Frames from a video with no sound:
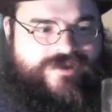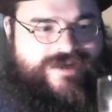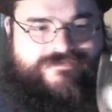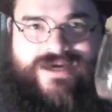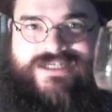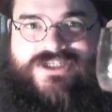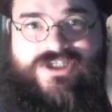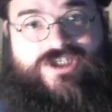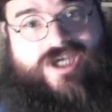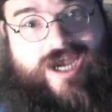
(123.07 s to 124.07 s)
in my
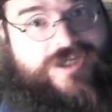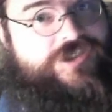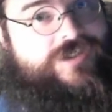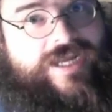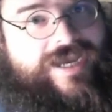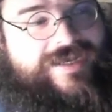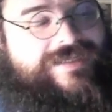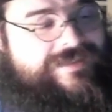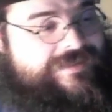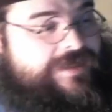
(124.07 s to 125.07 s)
scotch
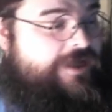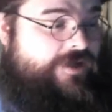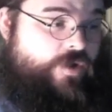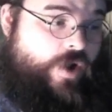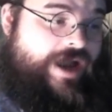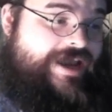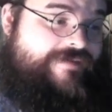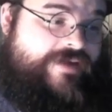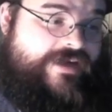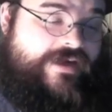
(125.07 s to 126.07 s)
glass. Why
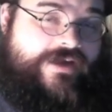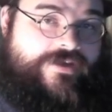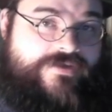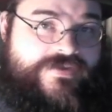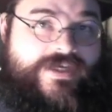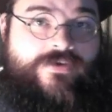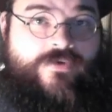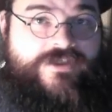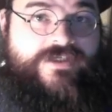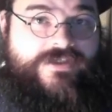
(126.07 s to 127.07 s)
am I not using
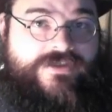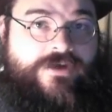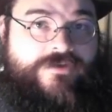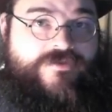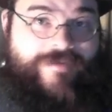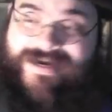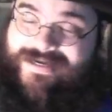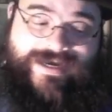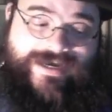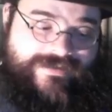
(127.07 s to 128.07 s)
whiskey stones, you might
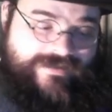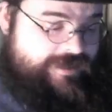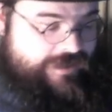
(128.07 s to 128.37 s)
ask?